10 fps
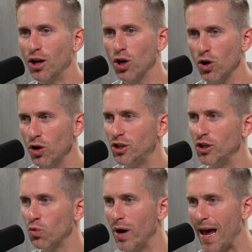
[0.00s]
courage
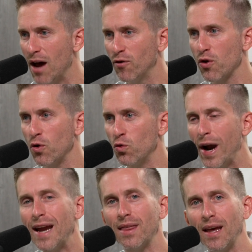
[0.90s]
is whatever the
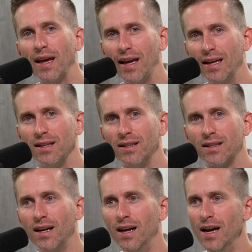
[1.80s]
right thing is,